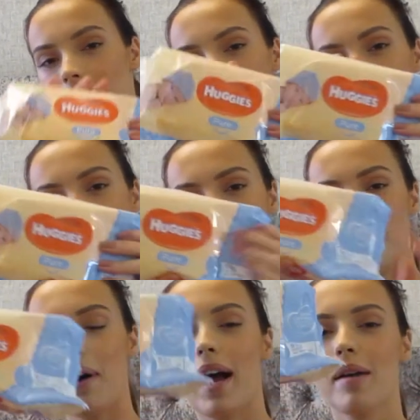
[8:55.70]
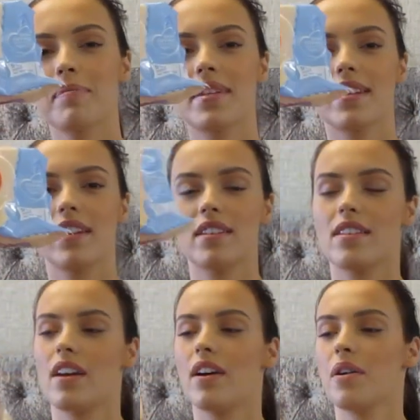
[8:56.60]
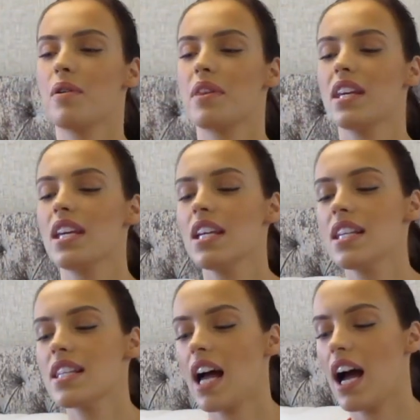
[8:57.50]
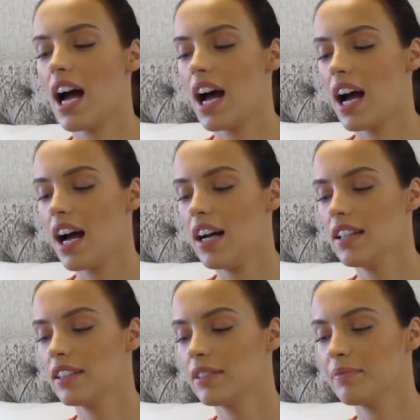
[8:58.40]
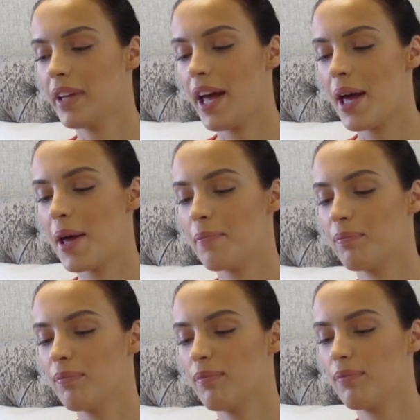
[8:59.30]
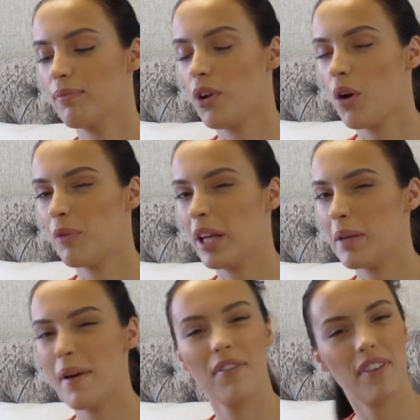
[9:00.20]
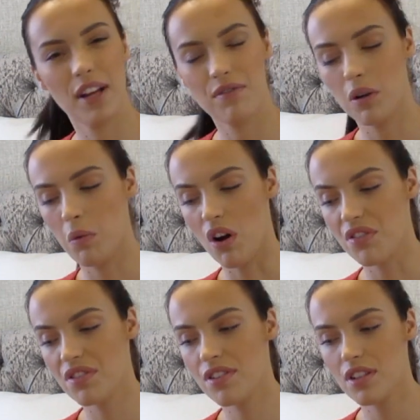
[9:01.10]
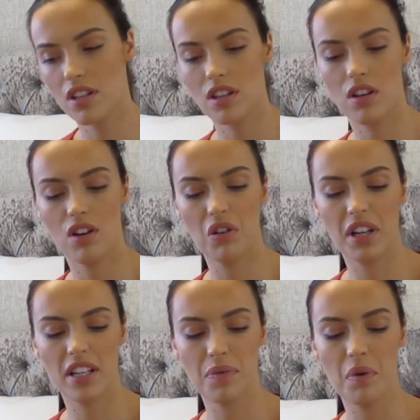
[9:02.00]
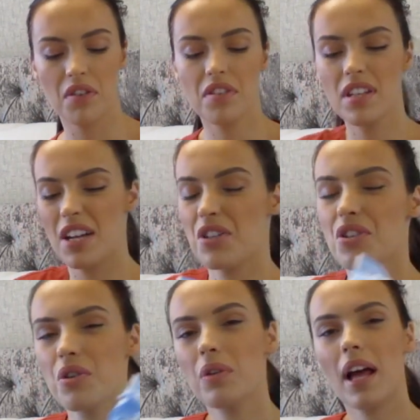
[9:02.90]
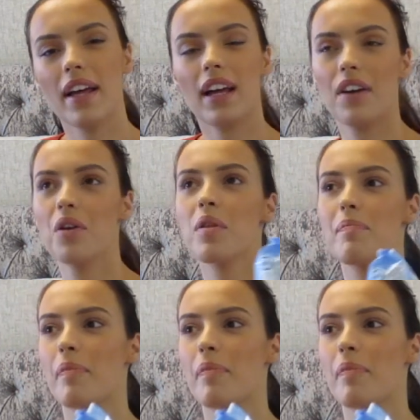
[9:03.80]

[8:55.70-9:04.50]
Nappy wipes. So these are not really my favourite ones, the Huggies ones. I just don't like, I know they're